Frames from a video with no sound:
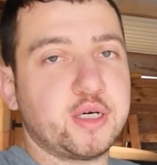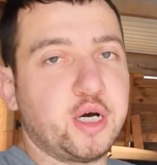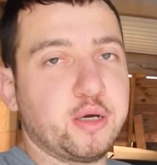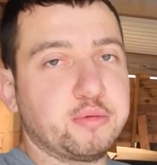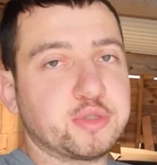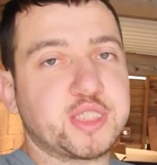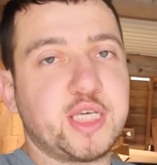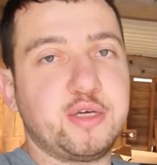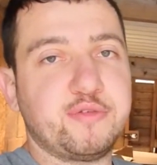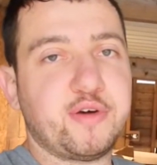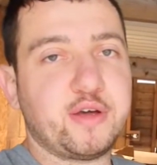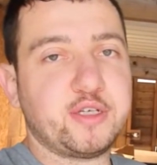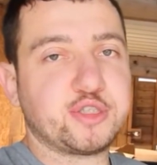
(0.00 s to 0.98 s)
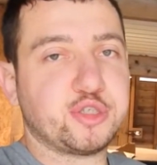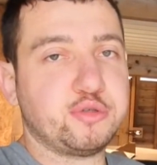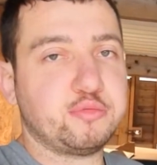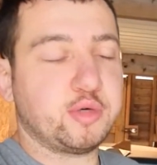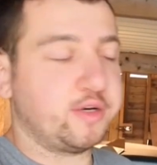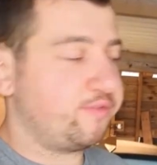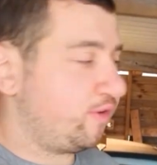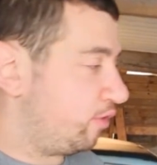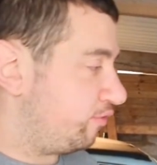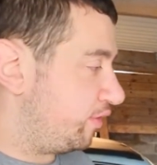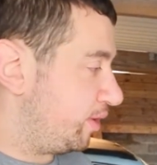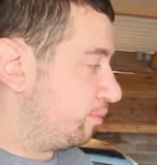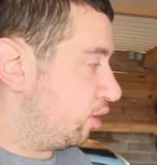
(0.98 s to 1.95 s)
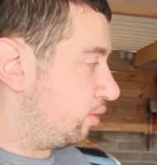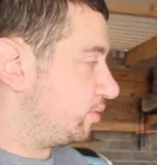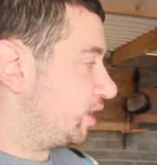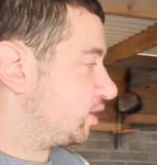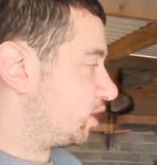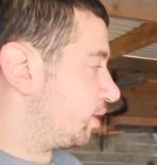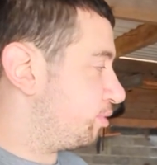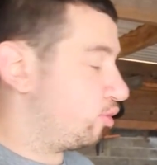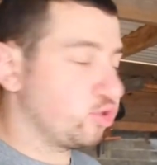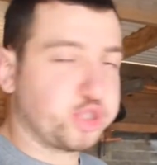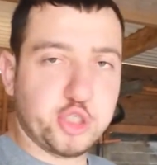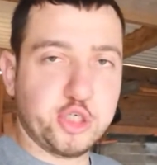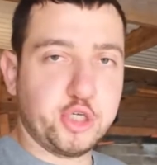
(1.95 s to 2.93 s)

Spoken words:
I will see you very soon with hopefully more updates on the Porsche and the